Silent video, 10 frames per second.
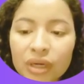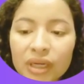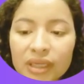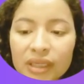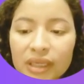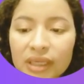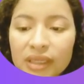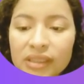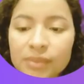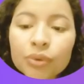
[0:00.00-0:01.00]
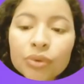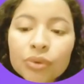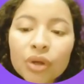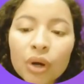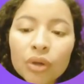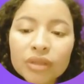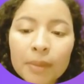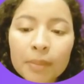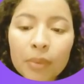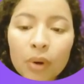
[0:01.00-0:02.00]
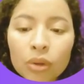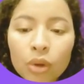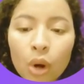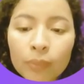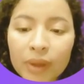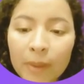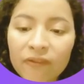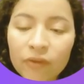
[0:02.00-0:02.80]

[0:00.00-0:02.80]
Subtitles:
is put on the ball of the foot.